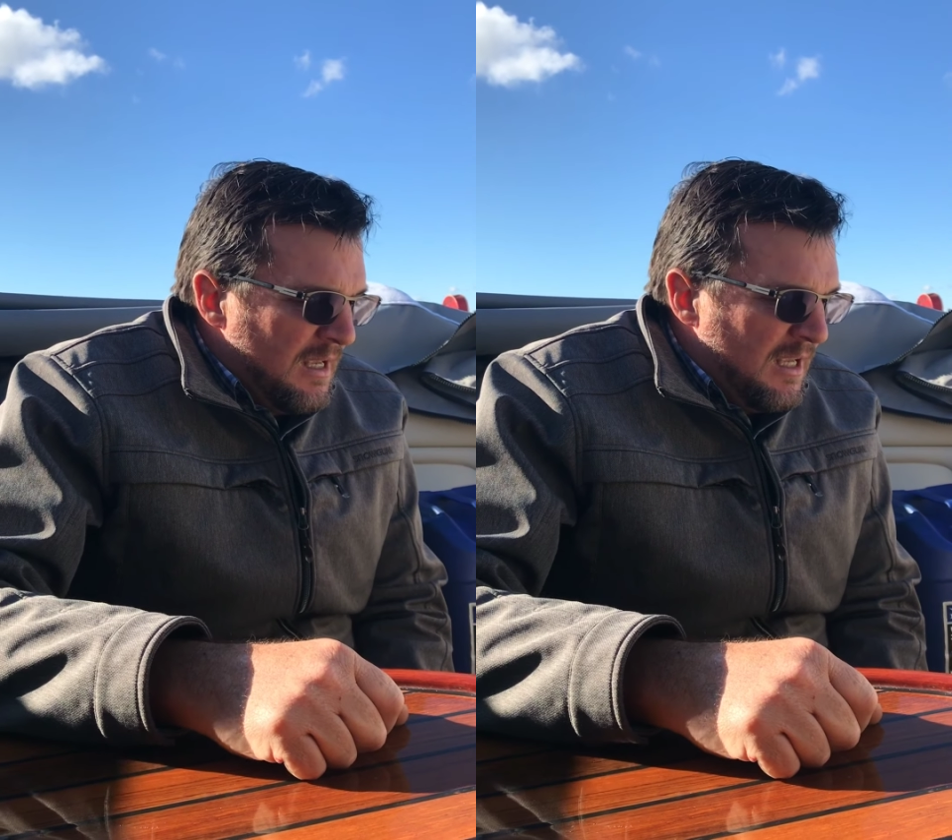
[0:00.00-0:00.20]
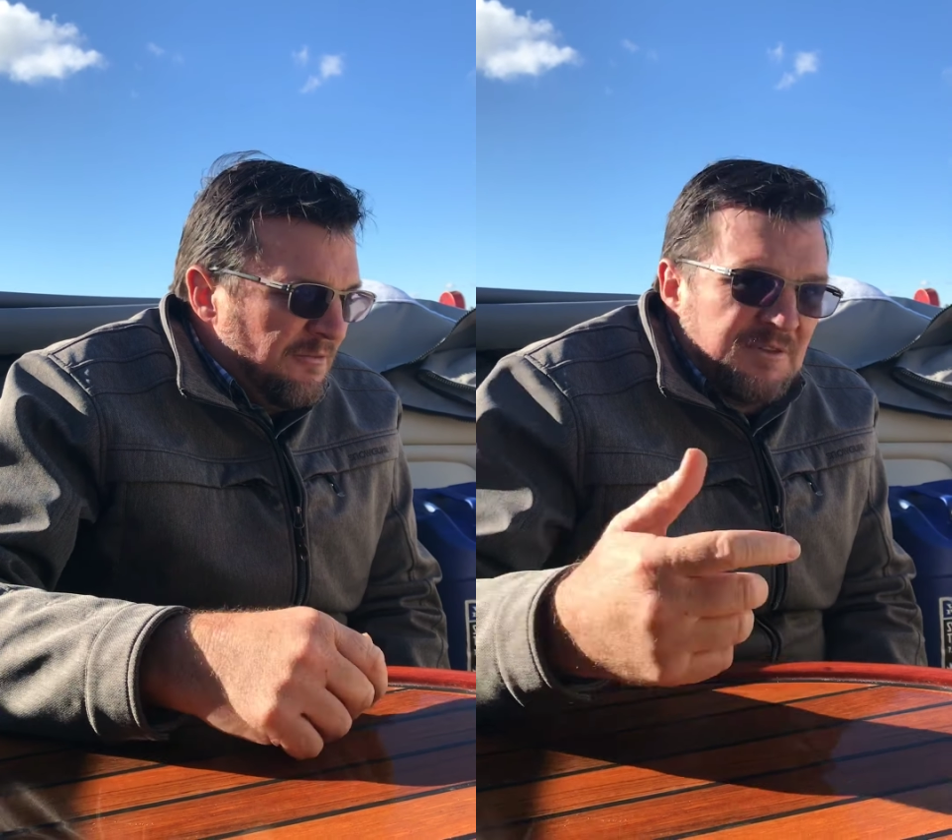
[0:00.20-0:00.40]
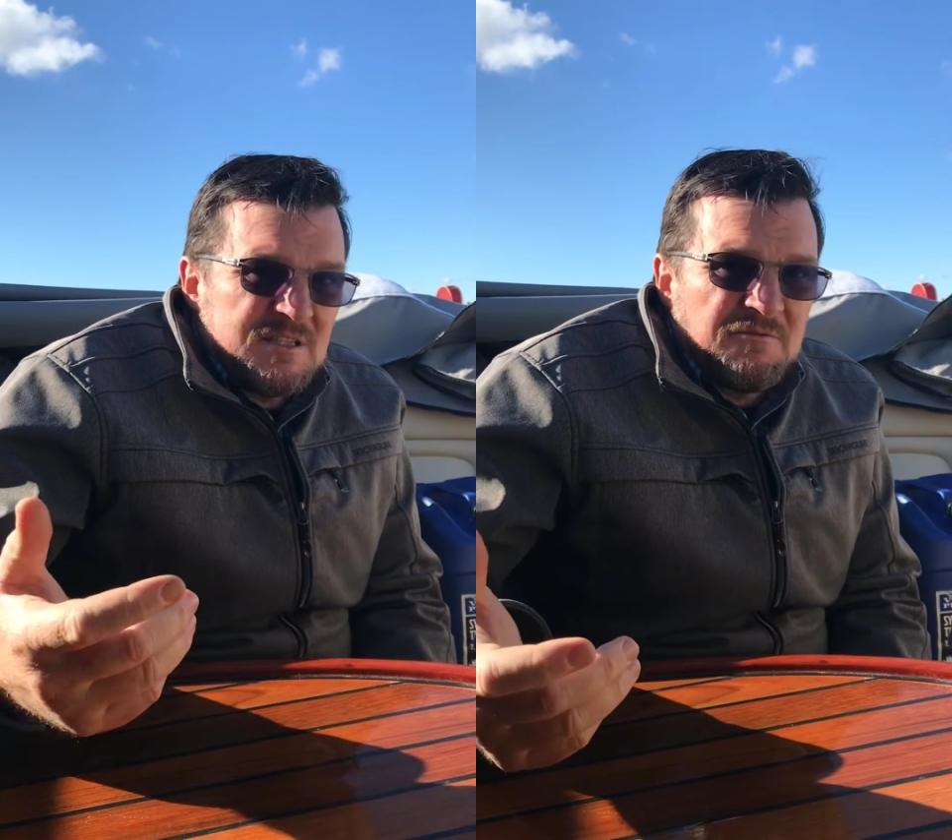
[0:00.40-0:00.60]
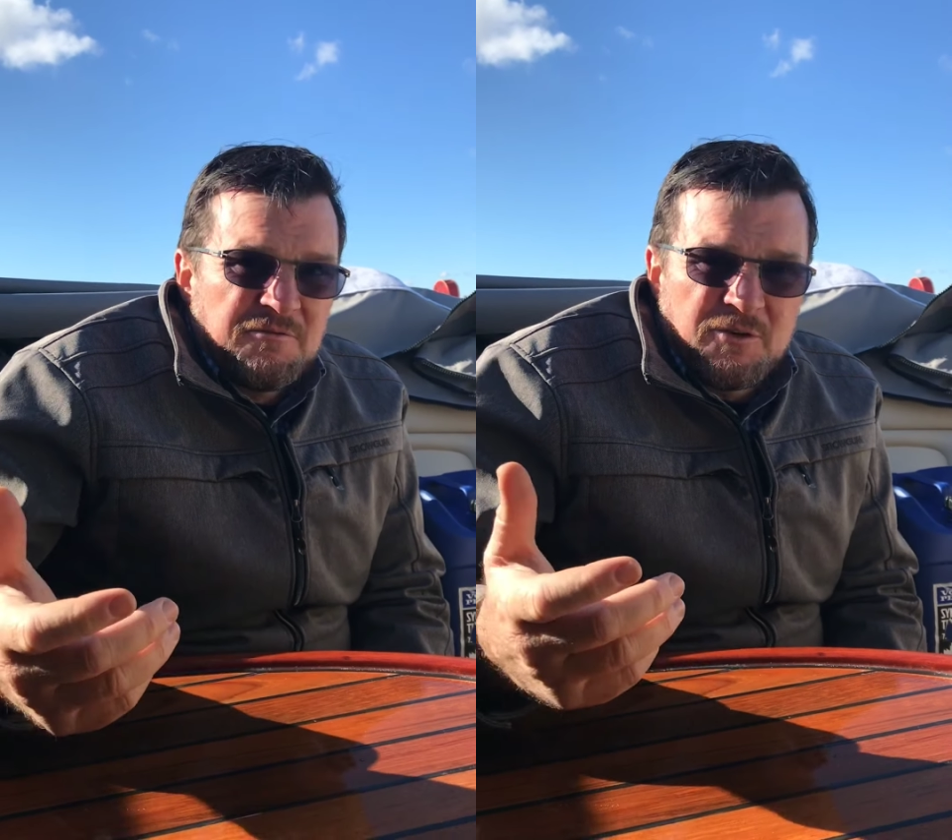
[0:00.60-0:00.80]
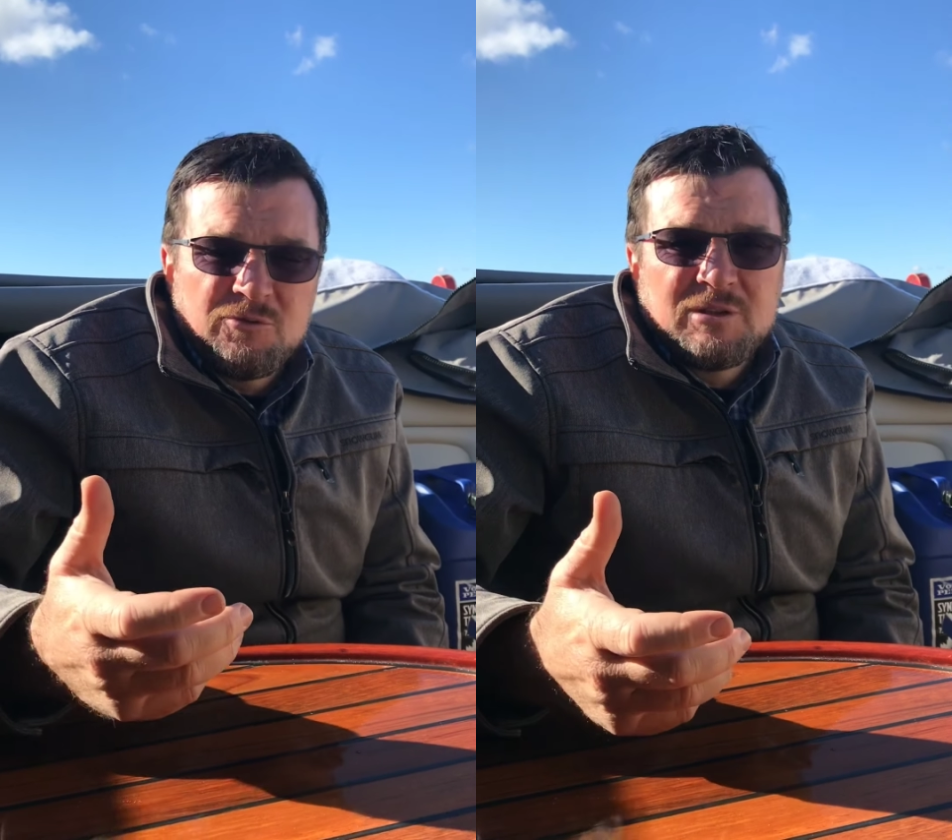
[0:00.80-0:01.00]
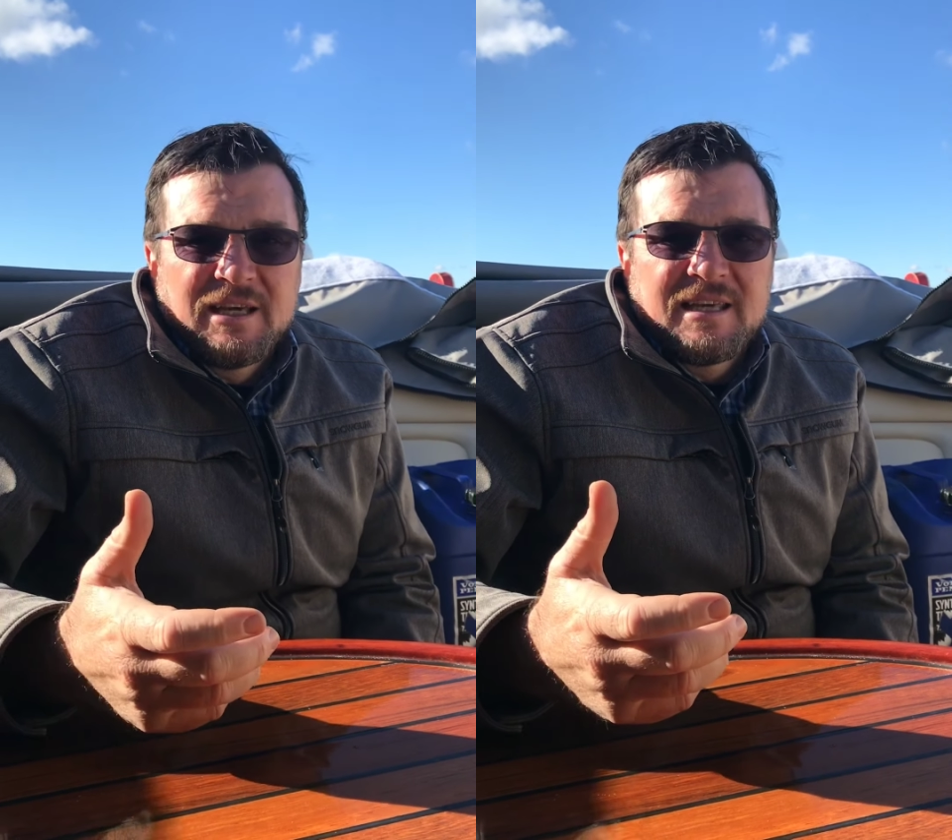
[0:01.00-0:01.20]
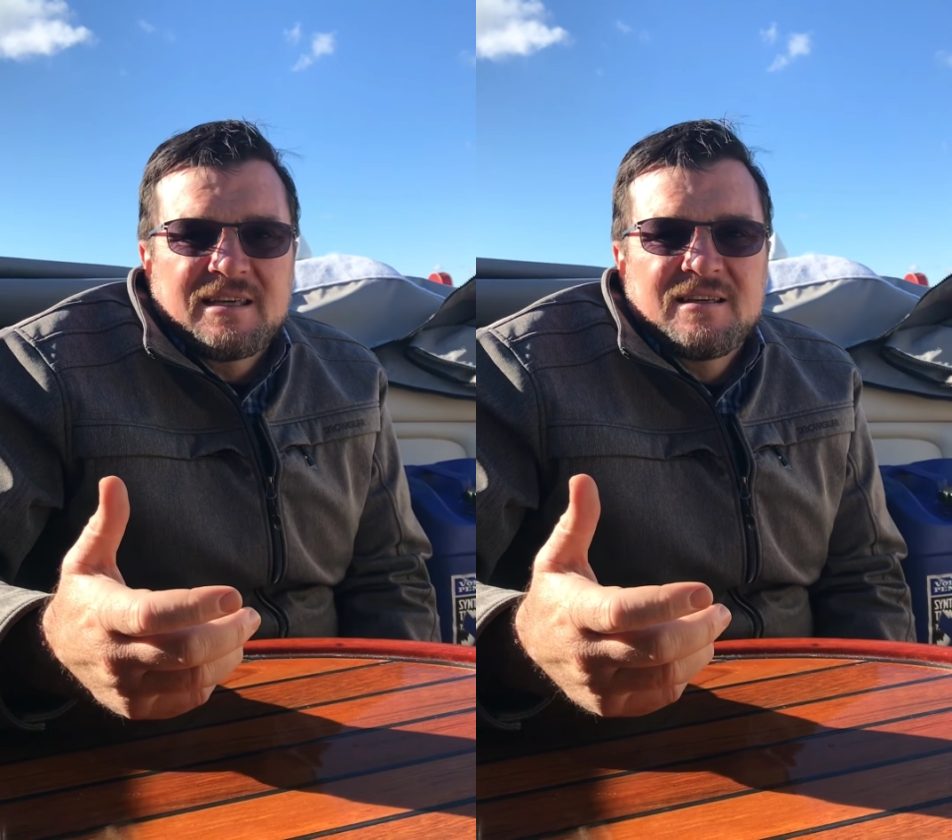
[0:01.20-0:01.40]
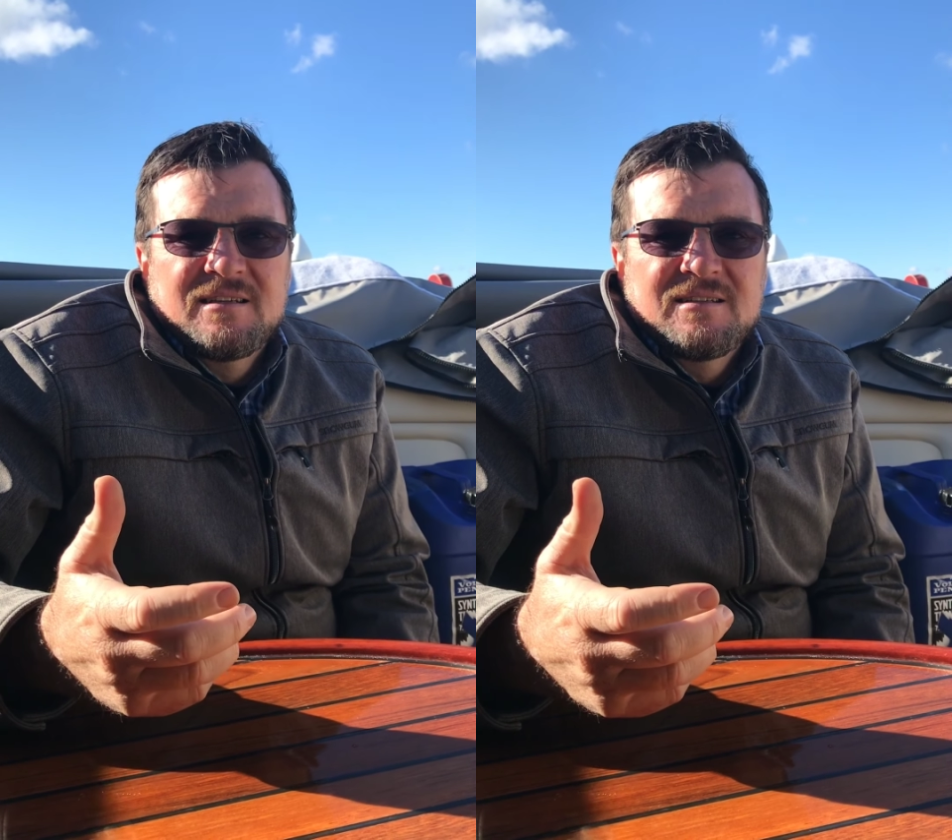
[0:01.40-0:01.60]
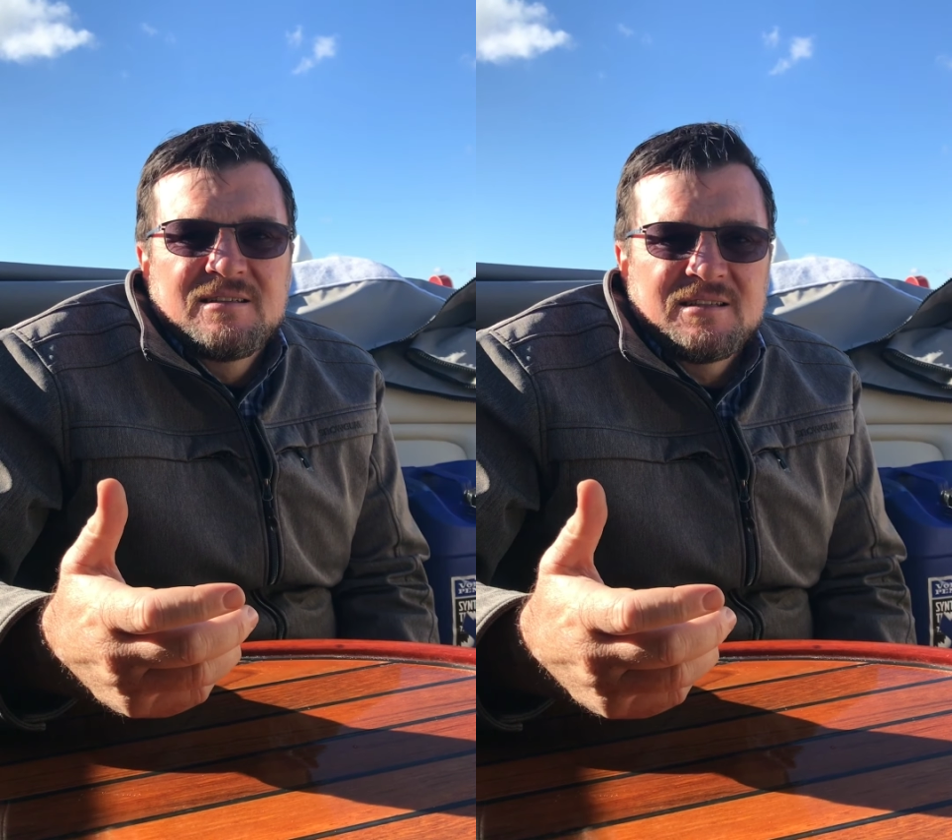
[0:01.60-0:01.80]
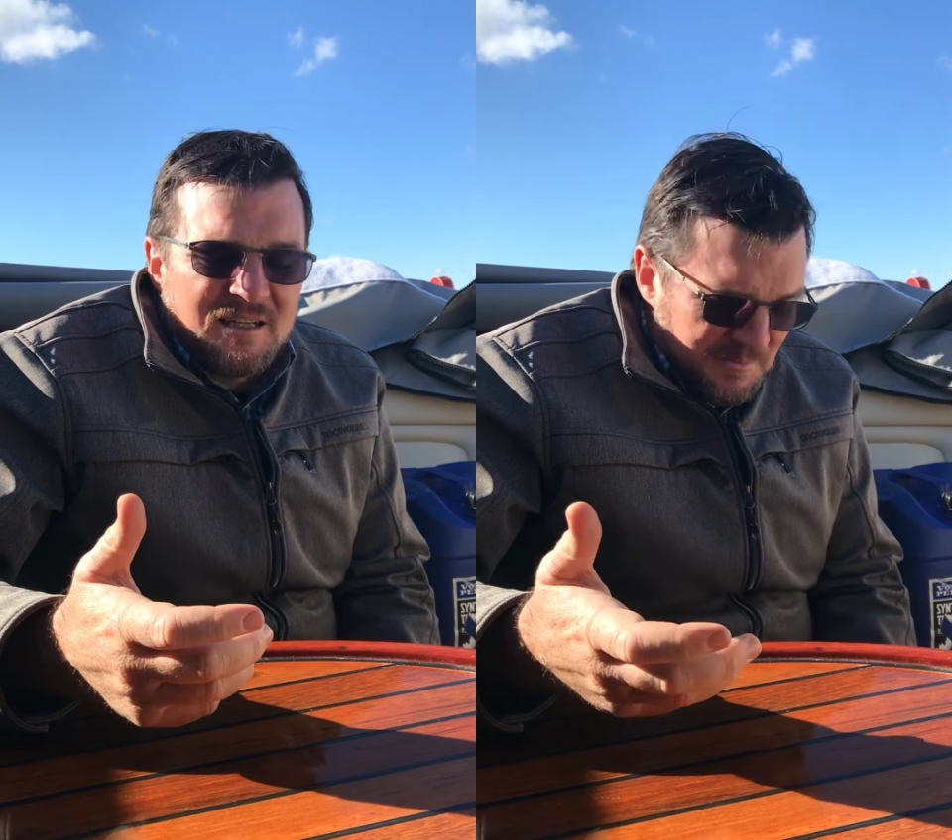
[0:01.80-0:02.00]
If there's a fuel leak, you're going to